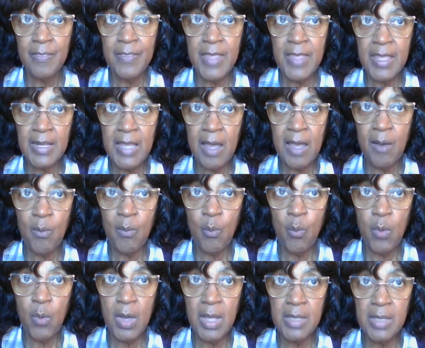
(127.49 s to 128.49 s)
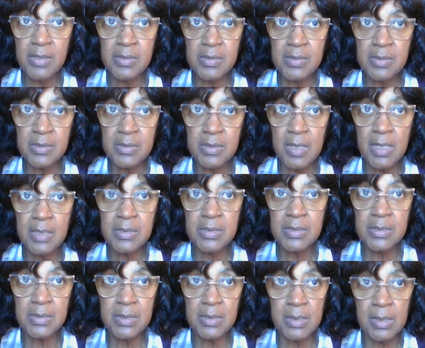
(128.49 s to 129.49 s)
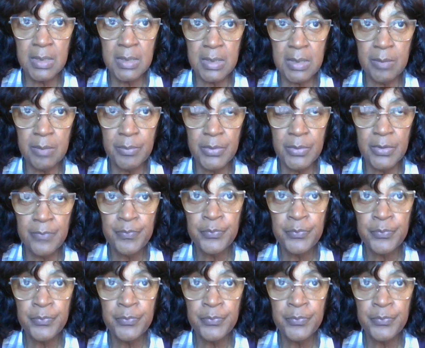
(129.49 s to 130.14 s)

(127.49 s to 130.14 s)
that I was asleep.